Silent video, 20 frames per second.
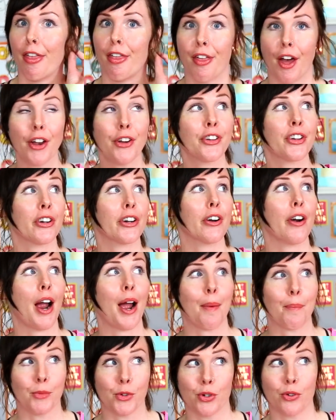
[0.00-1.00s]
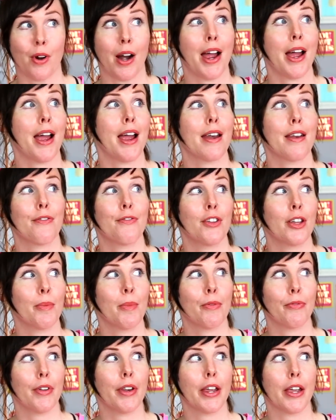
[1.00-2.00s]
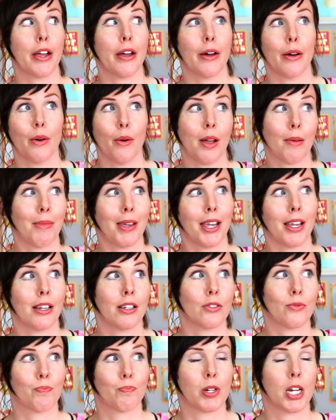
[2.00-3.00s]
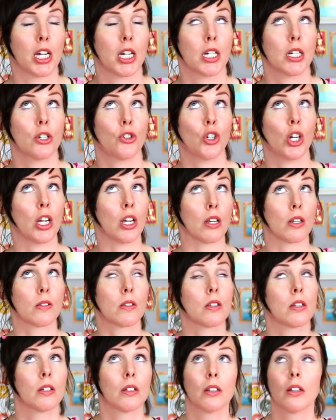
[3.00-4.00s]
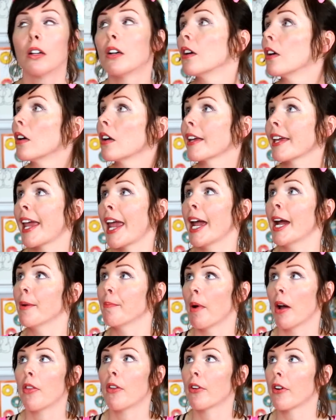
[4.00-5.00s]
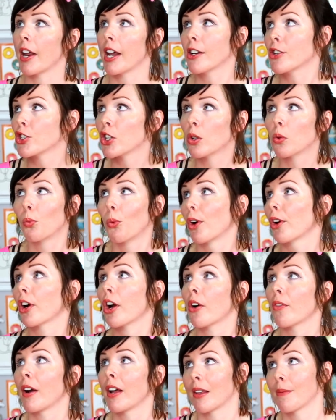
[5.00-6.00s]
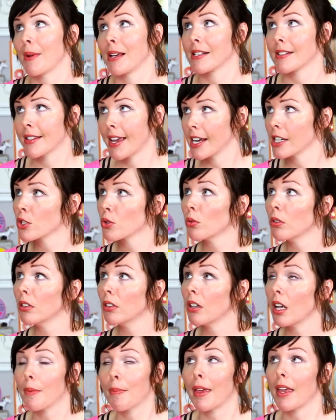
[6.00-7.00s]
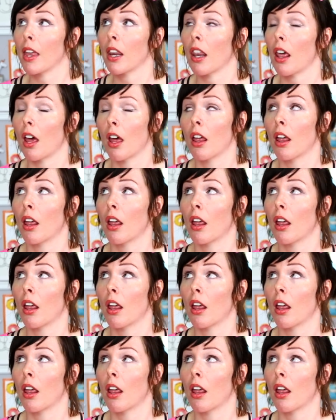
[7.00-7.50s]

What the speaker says: Thunder, I'm trying to film a video. I mean, geez. Can't Mother Nature work around my schedule? I mean,